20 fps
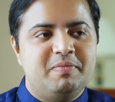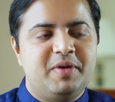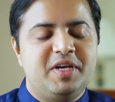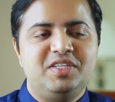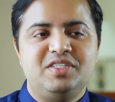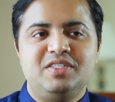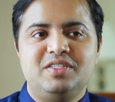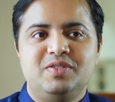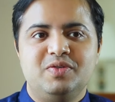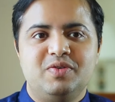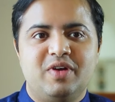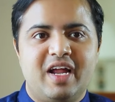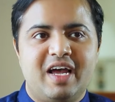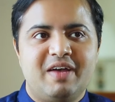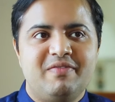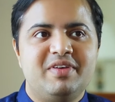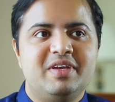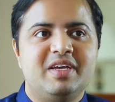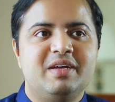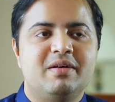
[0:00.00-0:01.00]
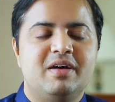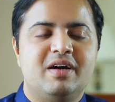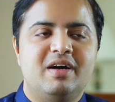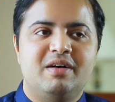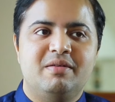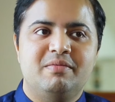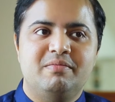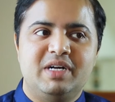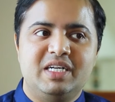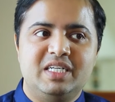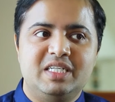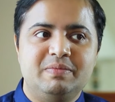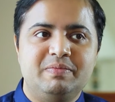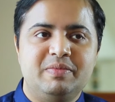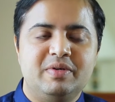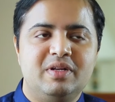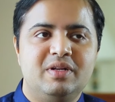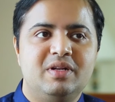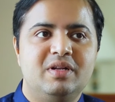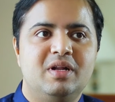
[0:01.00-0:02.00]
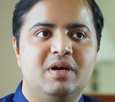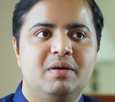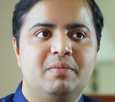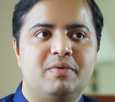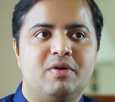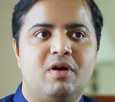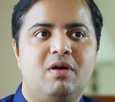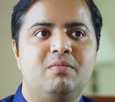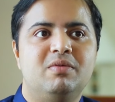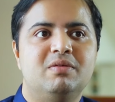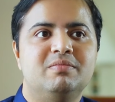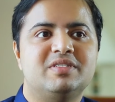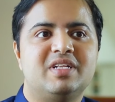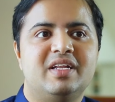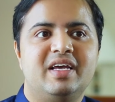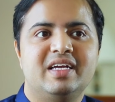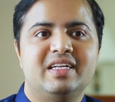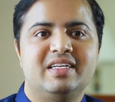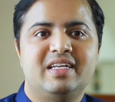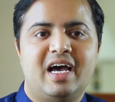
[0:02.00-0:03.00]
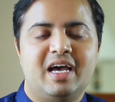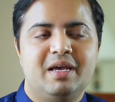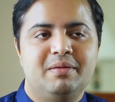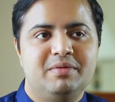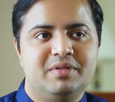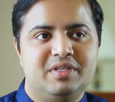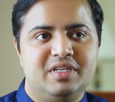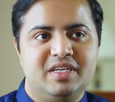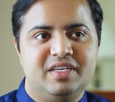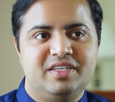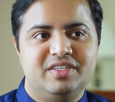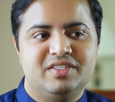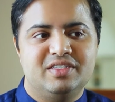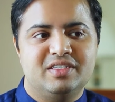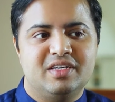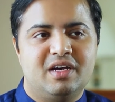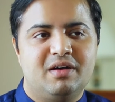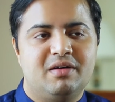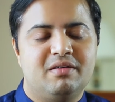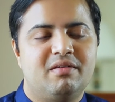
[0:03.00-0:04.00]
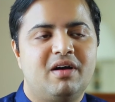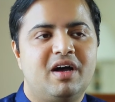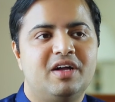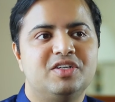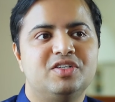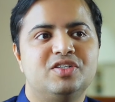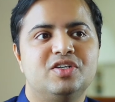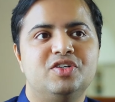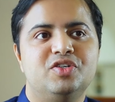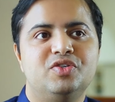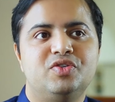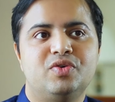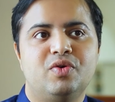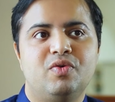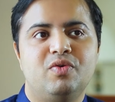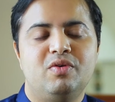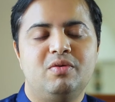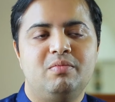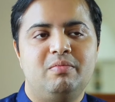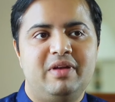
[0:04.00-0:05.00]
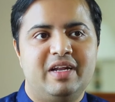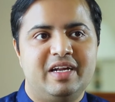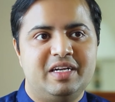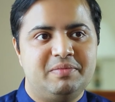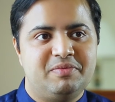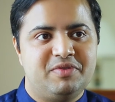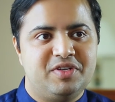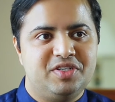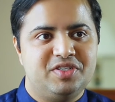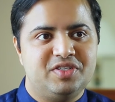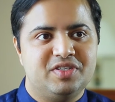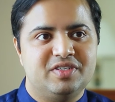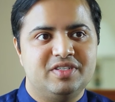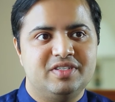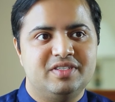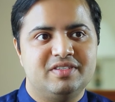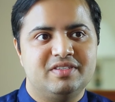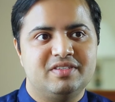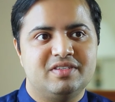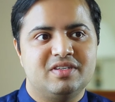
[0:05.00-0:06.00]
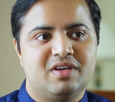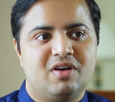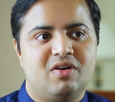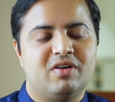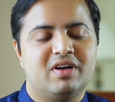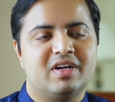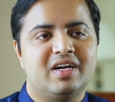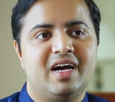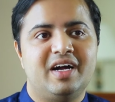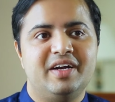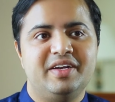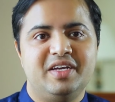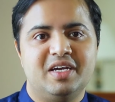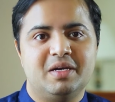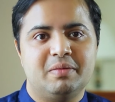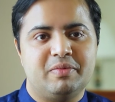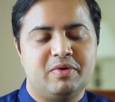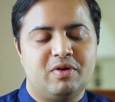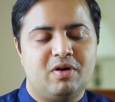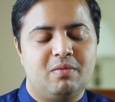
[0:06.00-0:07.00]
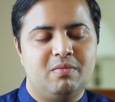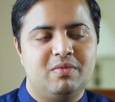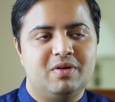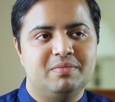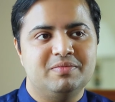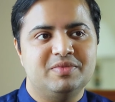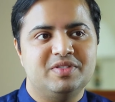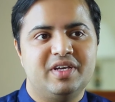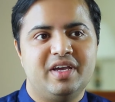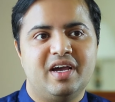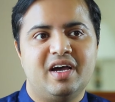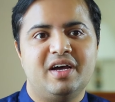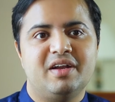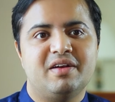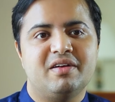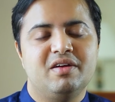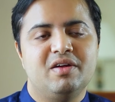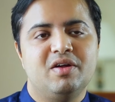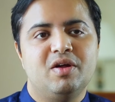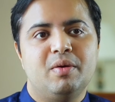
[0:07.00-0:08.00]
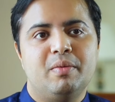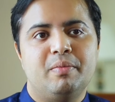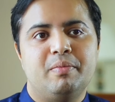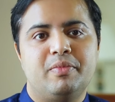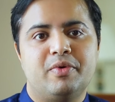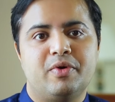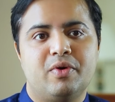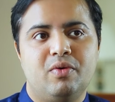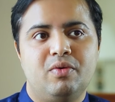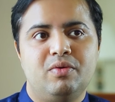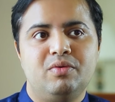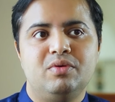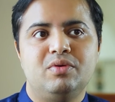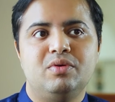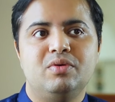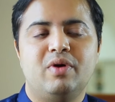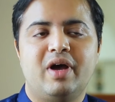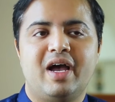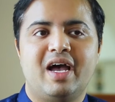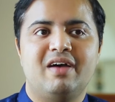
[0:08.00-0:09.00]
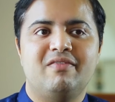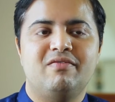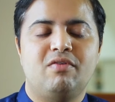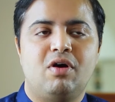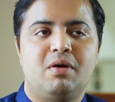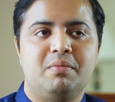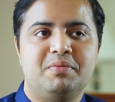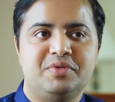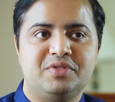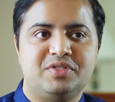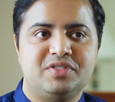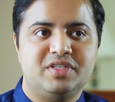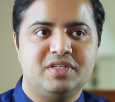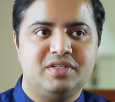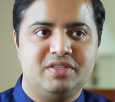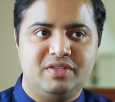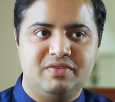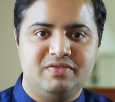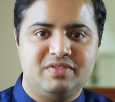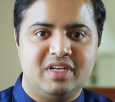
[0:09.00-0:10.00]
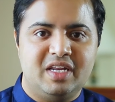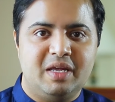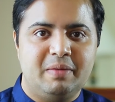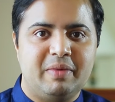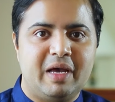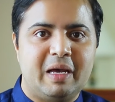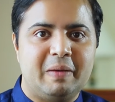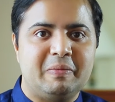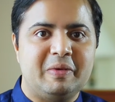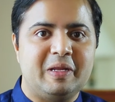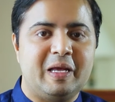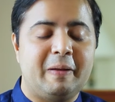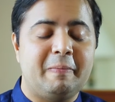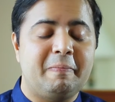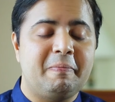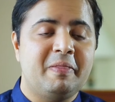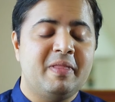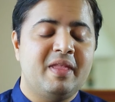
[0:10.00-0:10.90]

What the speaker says: Patients who are having multiple problems like diabetes, uncontrolled blood pressures, or cardiac problems, they are prone to have obstructive sleep apnea.